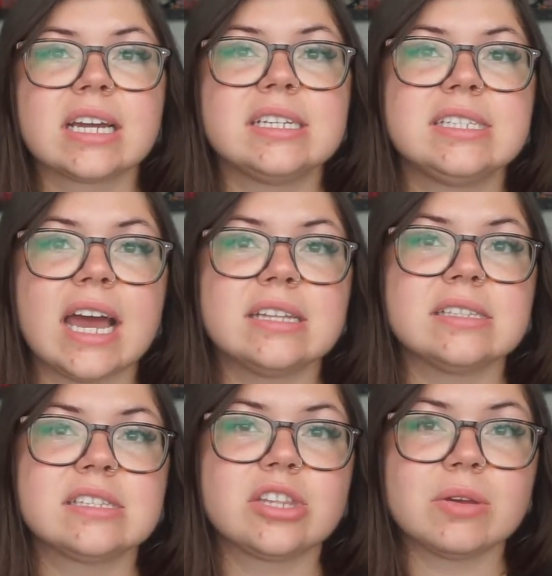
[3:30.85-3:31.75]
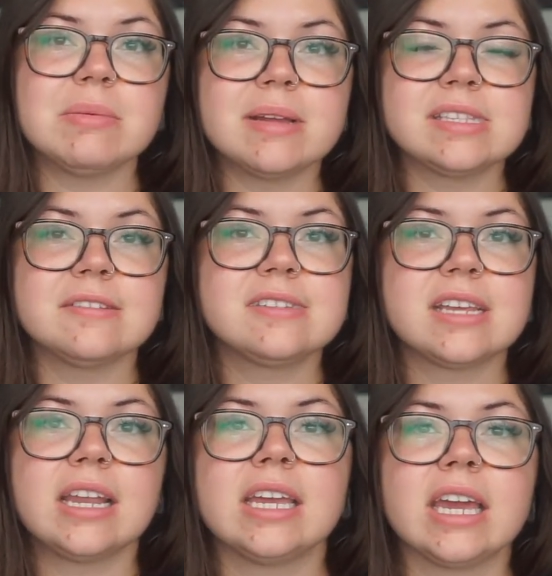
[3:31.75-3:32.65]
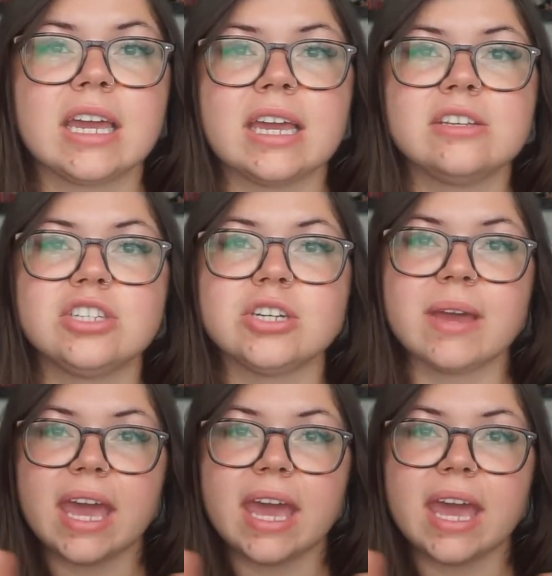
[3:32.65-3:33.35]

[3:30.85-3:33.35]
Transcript: condense 3 months of studying into